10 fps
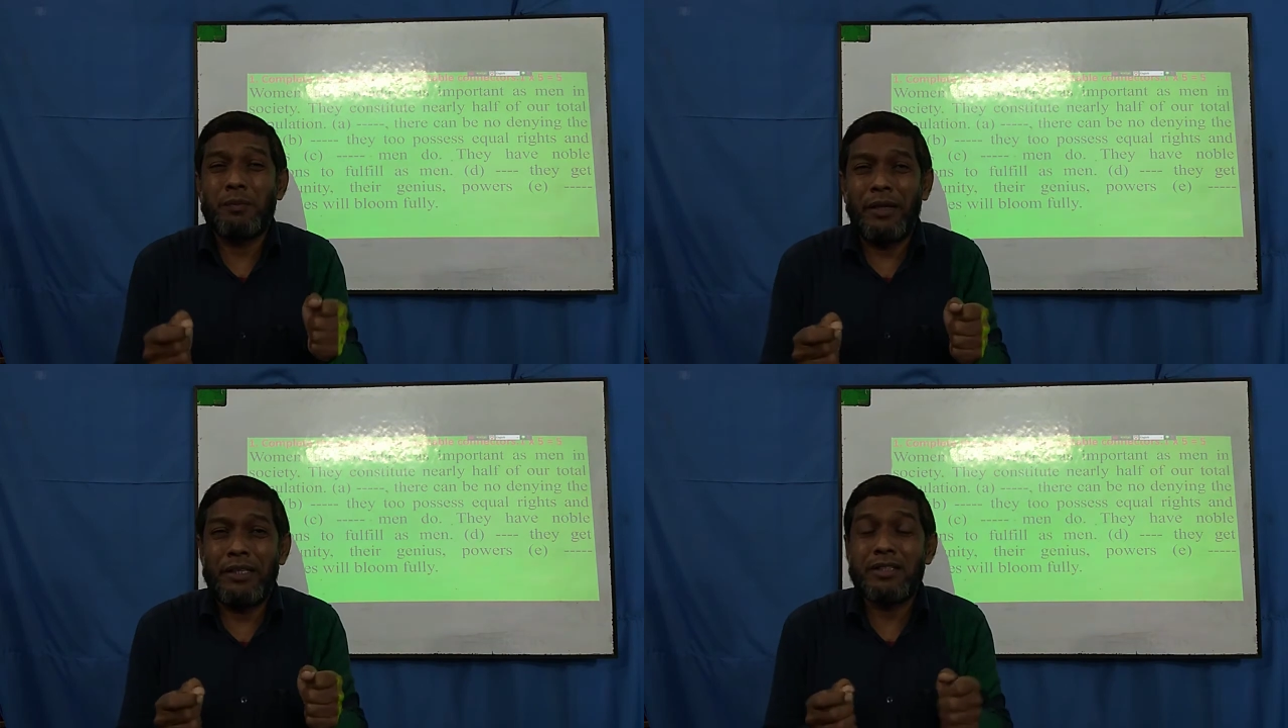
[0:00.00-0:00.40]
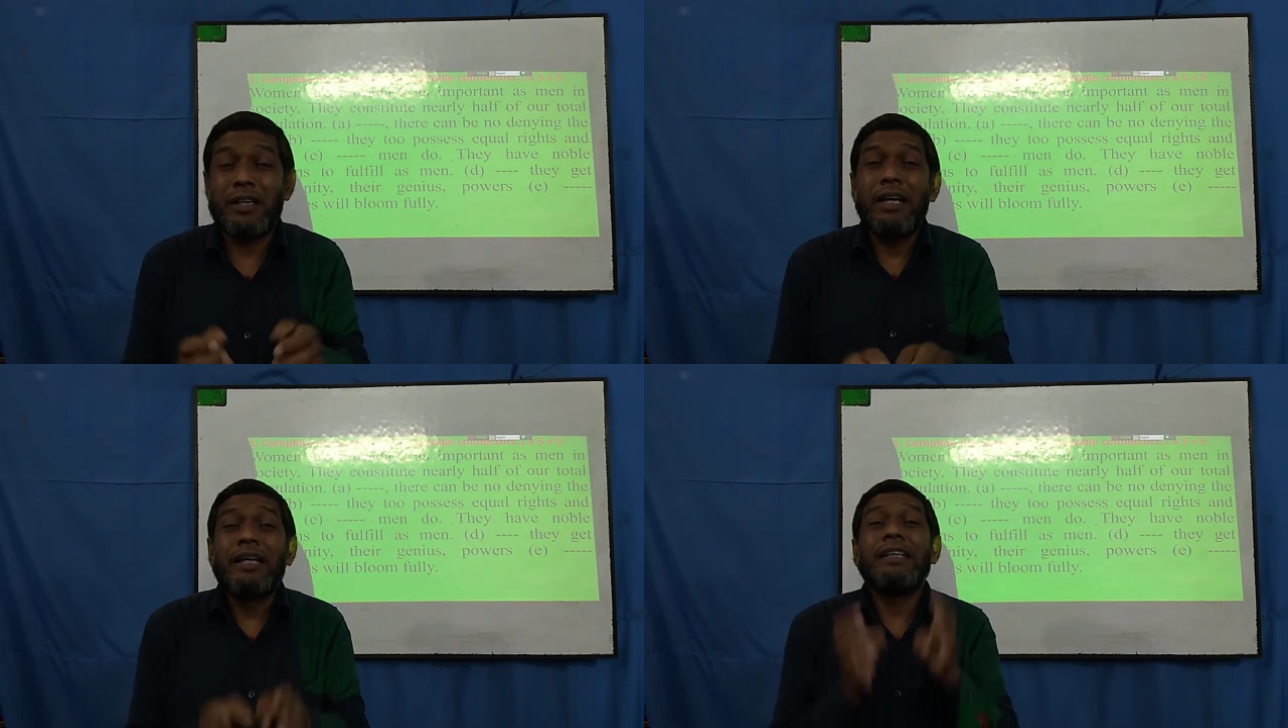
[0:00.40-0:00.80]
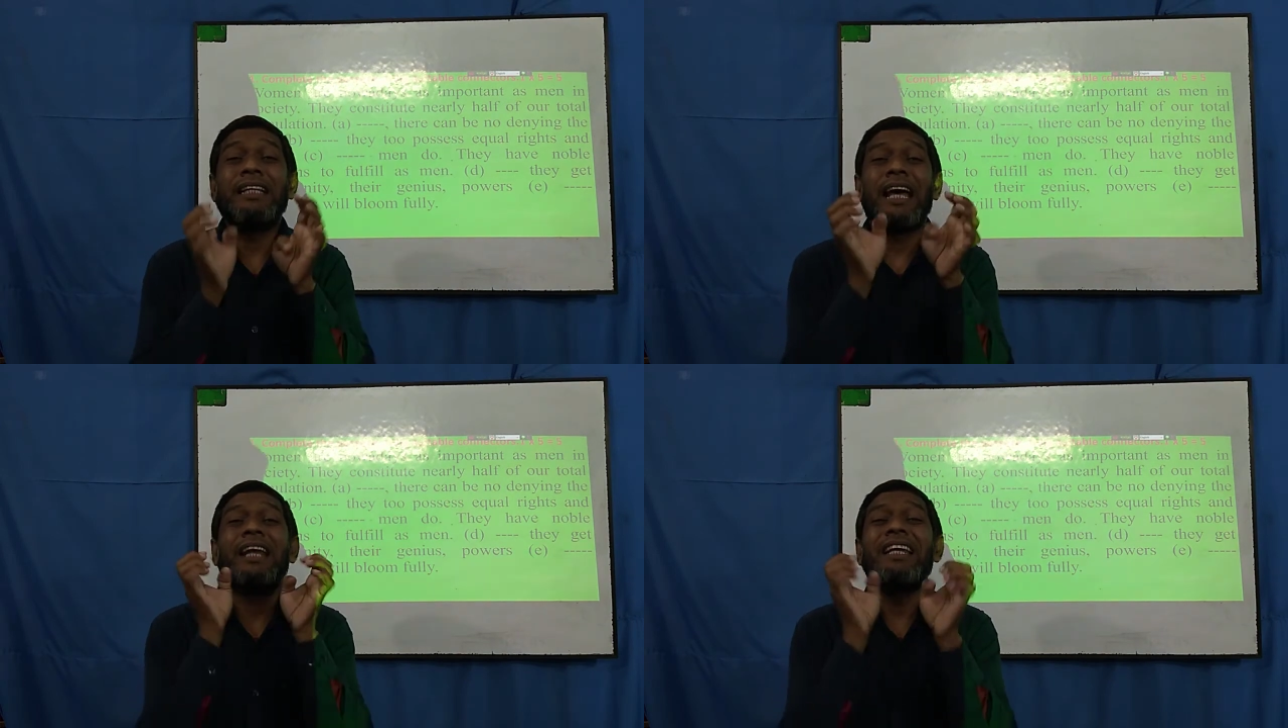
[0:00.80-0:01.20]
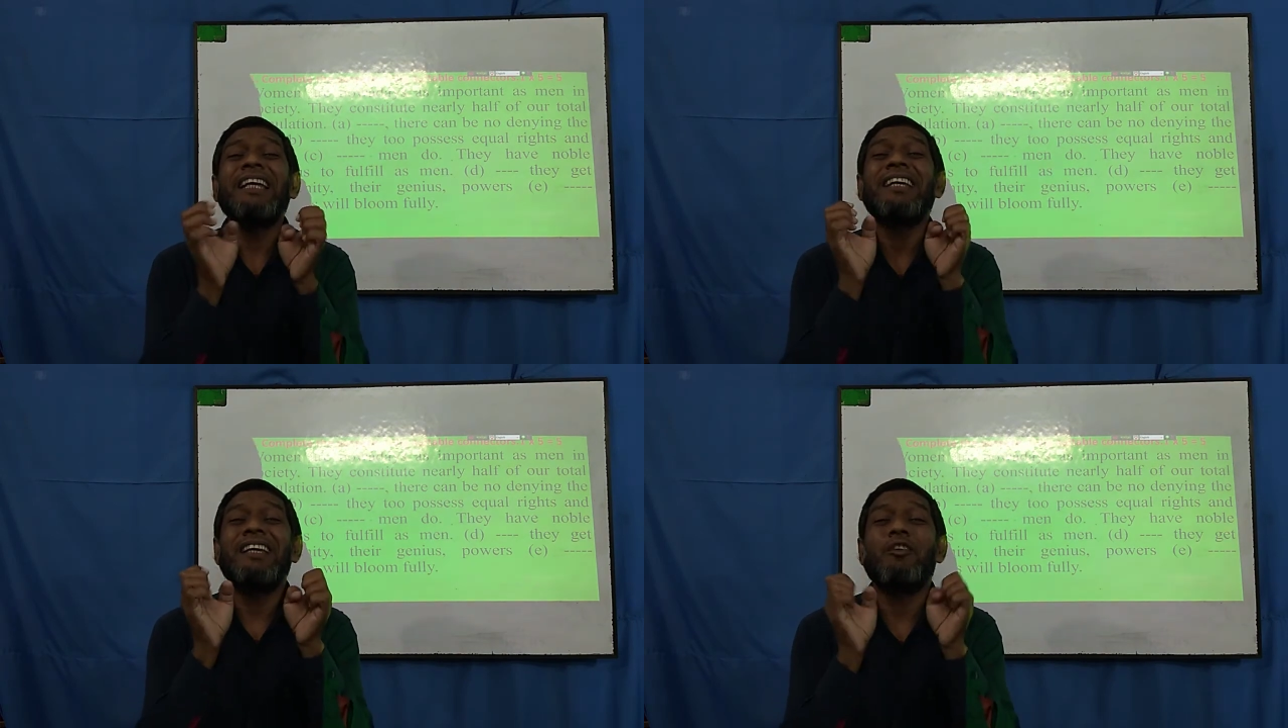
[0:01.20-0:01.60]
means they are
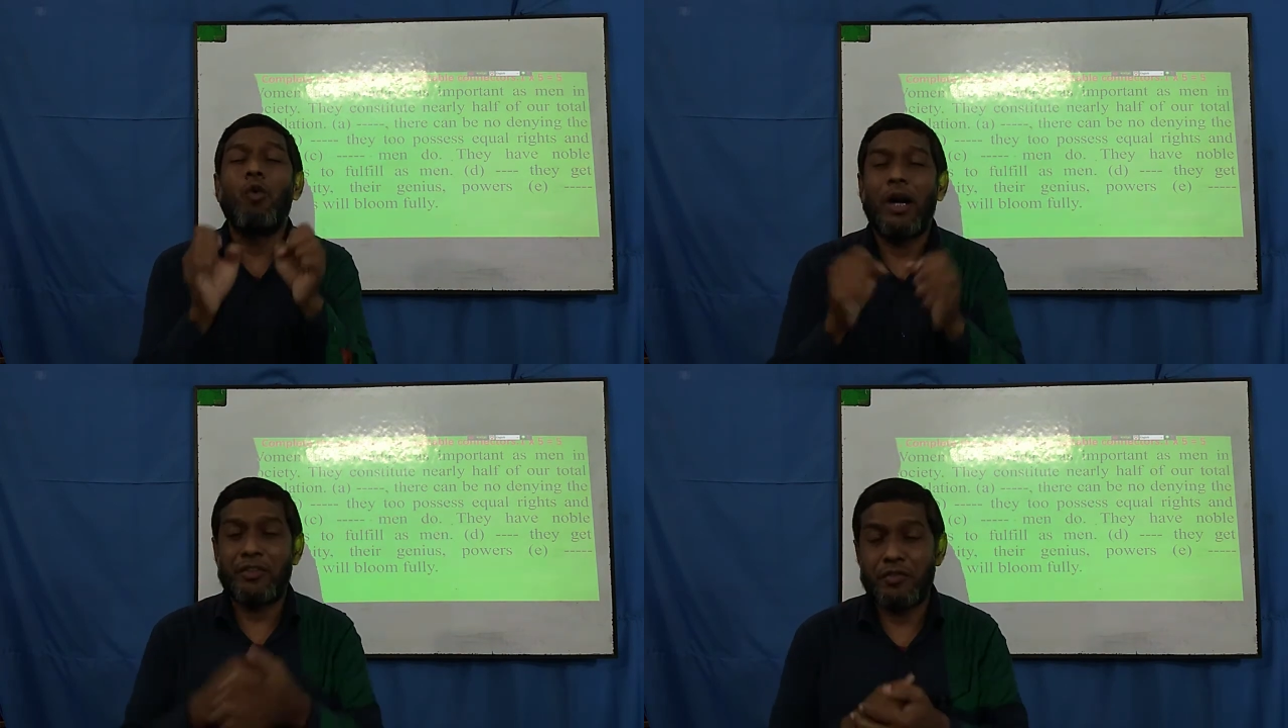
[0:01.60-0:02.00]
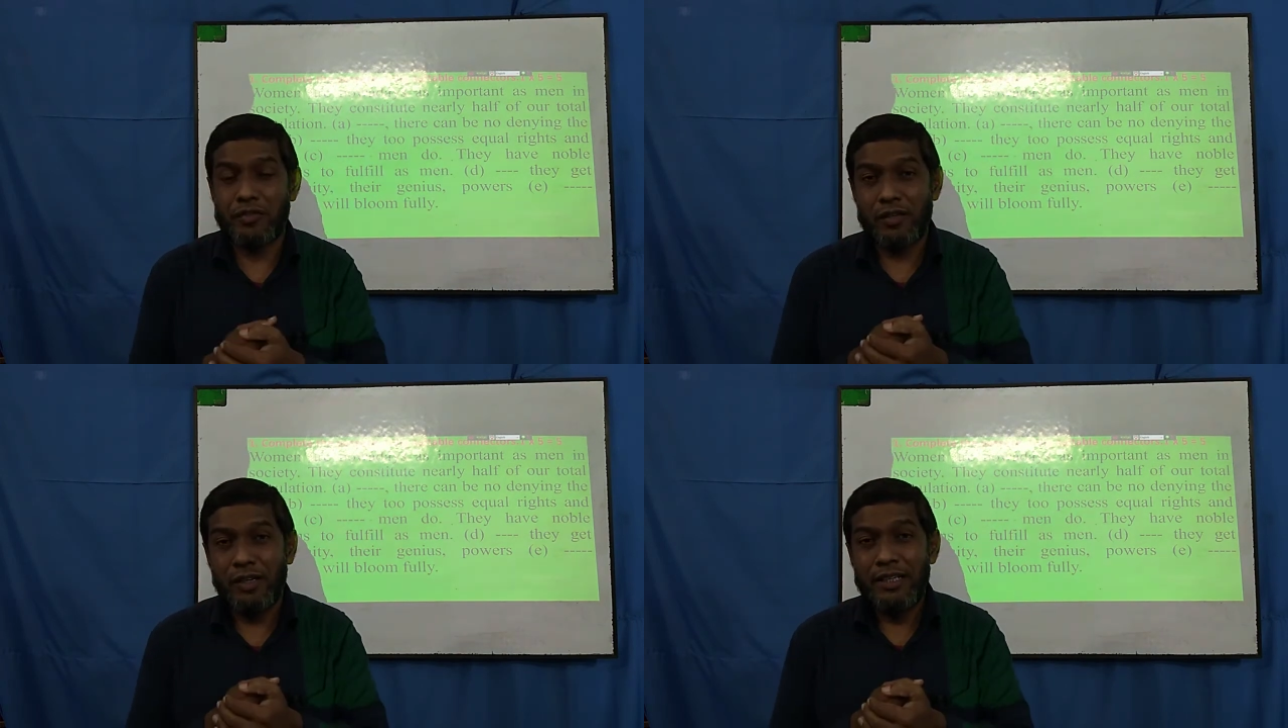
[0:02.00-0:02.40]
linking words,